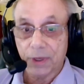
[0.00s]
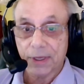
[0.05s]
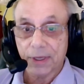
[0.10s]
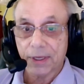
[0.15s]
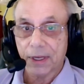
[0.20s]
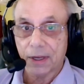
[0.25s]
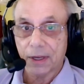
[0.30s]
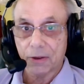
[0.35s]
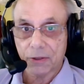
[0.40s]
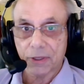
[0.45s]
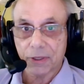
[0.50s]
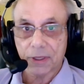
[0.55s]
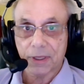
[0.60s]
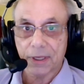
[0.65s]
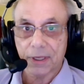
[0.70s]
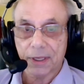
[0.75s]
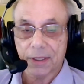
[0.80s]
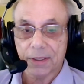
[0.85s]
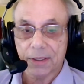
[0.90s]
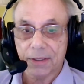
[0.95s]
a
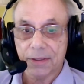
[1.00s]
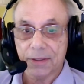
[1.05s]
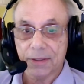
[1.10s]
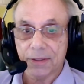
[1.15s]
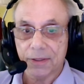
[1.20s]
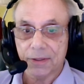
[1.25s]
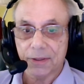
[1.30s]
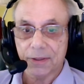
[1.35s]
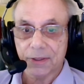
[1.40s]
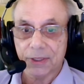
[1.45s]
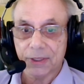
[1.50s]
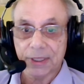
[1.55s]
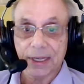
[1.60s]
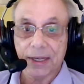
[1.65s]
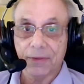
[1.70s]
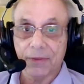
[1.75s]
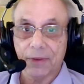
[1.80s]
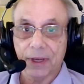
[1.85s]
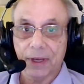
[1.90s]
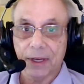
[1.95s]
calculated
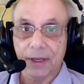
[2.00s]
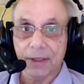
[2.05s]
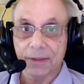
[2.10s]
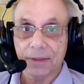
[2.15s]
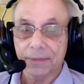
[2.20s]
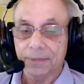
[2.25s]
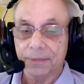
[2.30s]
saving